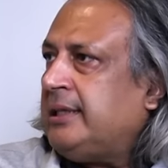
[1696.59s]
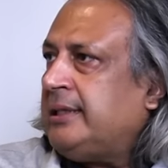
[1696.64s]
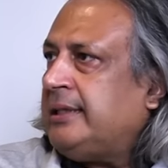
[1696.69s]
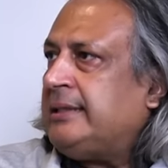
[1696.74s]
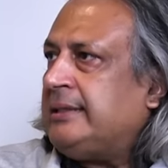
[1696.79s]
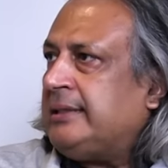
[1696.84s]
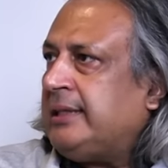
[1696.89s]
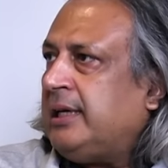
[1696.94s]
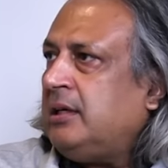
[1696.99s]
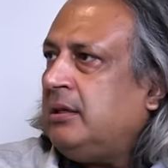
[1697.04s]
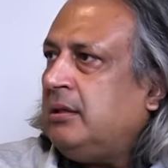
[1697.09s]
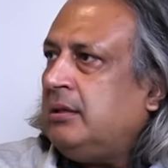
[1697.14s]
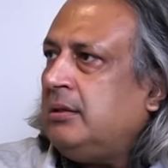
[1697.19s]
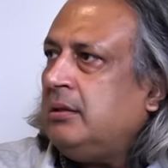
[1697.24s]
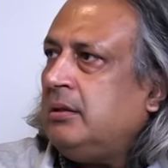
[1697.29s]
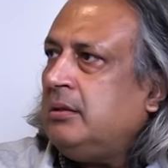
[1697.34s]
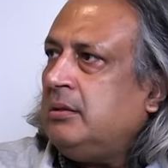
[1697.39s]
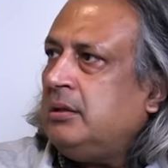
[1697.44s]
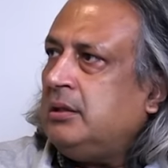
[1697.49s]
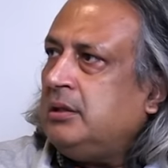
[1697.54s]
As I said,
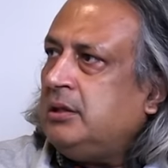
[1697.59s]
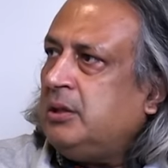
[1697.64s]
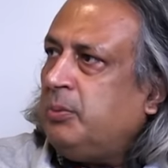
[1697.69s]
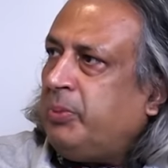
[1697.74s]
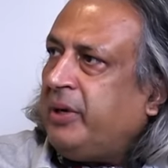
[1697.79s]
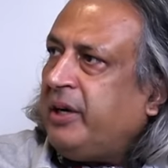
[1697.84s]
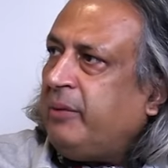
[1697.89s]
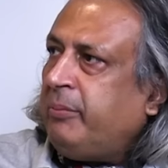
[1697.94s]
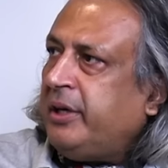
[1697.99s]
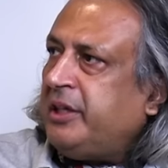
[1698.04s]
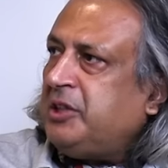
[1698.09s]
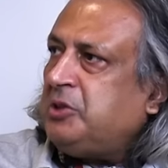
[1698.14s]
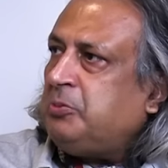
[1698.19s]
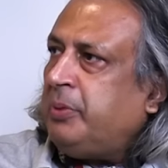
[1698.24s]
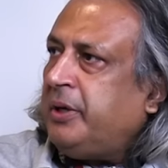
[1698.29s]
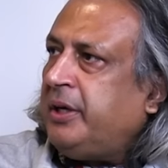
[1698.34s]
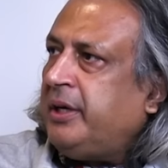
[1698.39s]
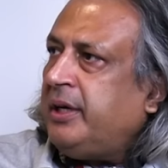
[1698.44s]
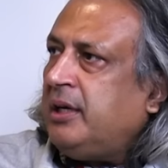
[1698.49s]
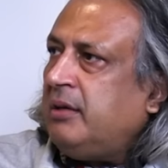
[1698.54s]
the pre-British
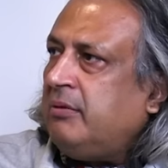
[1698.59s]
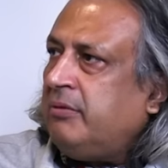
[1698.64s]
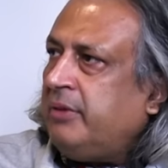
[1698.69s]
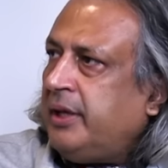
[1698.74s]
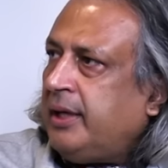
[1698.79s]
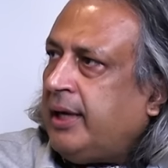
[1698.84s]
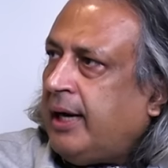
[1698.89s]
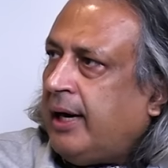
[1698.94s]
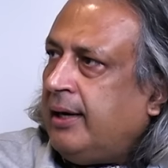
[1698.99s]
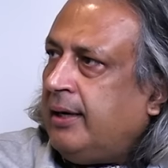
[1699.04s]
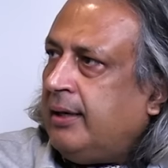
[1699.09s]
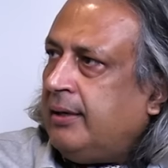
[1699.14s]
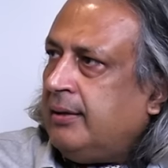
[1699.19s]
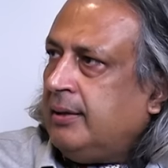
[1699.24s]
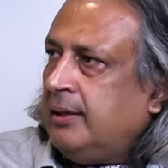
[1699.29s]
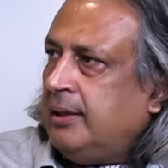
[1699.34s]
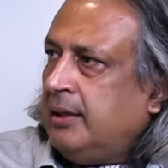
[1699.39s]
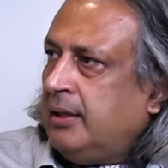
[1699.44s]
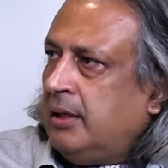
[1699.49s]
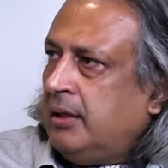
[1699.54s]
period, we had,
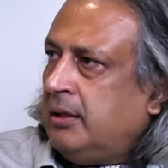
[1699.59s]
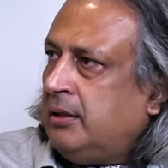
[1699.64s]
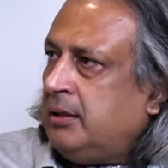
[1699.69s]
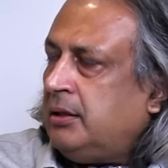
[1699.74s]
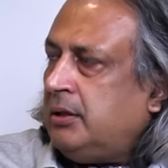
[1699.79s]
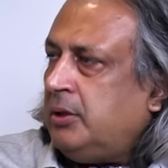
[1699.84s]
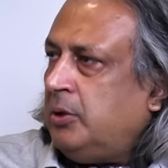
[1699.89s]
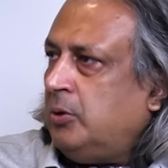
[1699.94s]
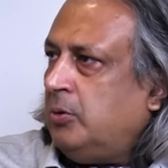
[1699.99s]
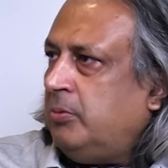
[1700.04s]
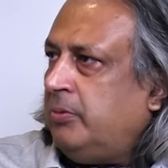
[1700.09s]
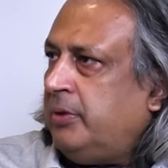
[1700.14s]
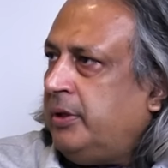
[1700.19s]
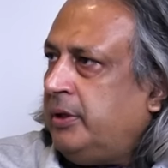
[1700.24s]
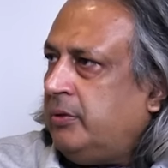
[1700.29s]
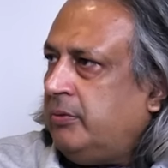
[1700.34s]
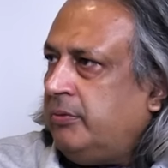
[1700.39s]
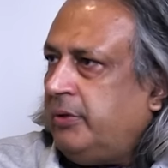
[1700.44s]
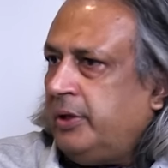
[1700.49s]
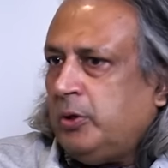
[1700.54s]

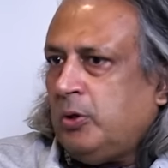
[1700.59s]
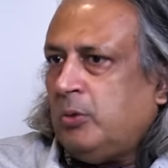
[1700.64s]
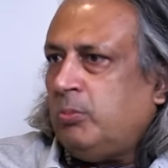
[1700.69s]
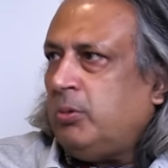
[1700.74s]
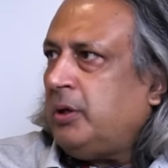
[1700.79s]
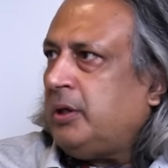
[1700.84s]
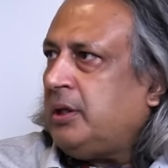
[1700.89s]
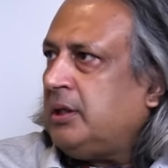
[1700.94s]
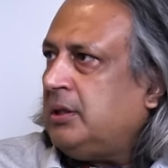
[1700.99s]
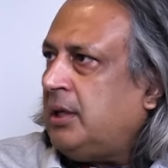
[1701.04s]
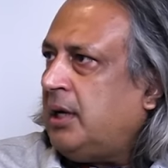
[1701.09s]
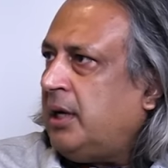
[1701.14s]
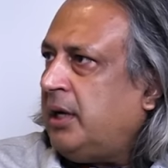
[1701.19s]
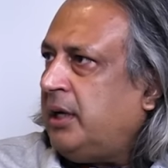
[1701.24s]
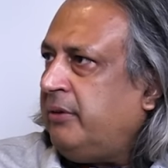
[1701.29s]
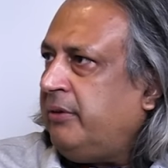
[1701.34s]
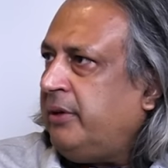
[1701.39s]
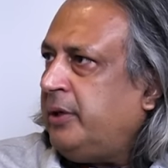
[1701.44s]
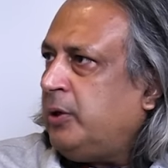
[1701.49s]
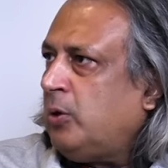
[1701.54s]
we talk about
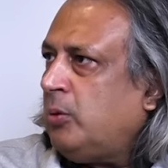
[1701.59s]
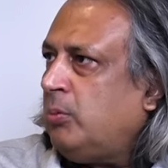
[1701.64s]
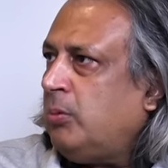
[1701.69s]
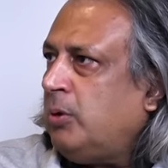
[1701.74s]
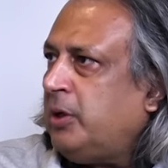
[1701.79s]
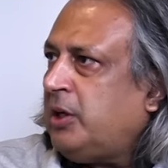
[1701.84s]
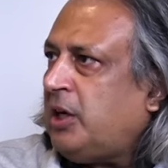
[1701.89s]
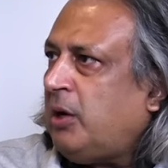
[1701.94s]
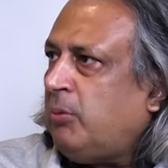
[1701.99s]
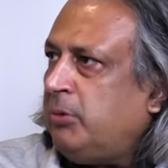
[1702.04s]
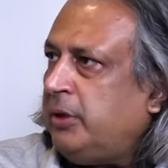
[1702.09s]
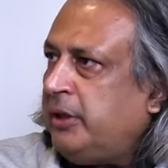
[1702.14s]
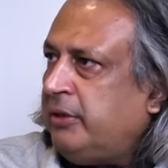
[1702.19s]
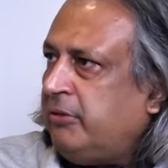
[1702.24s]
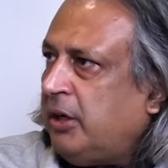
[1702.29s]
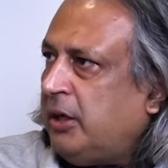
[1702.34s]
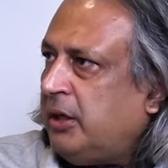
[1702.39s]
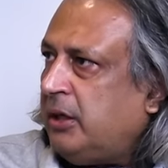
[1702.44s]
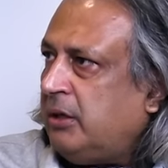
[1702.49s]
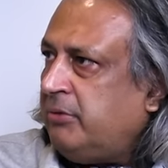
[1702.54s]
Kandahari, we talk about
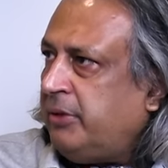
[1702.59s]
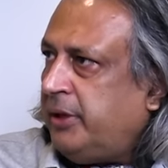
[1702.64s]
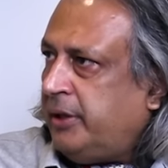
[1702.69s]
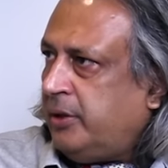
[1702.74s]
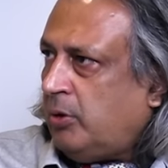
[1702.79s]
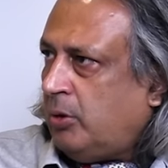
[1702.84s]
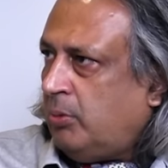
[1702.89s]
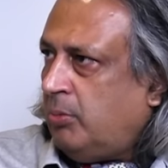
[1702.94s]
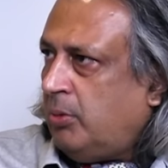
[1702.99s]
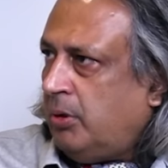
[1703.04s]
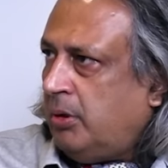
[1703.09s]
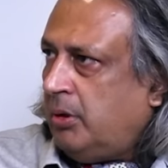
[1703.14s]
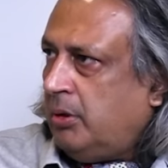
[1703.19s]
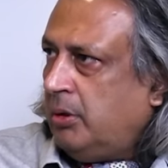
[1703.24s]
Kabuliwala, we talk about...